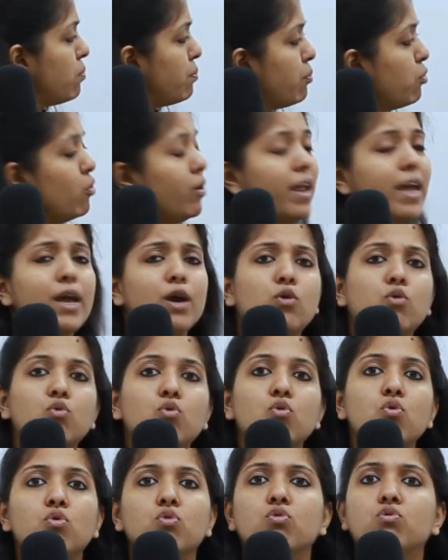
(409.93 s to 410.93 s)
poulet
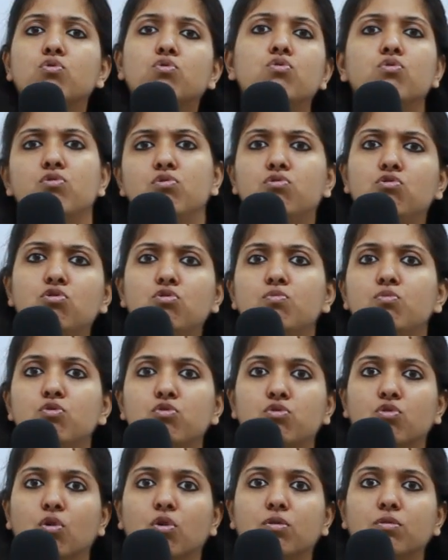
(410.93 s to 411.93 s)
ou du
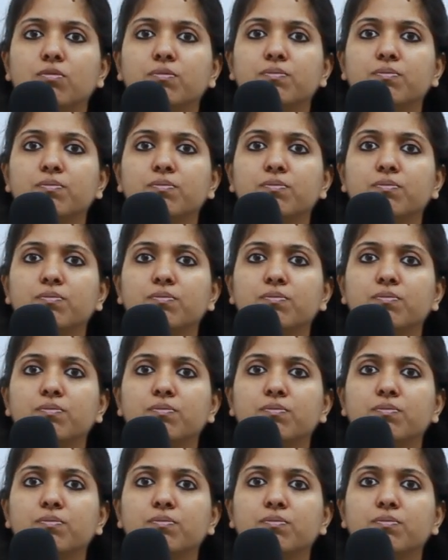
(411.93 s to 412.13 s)
mouton?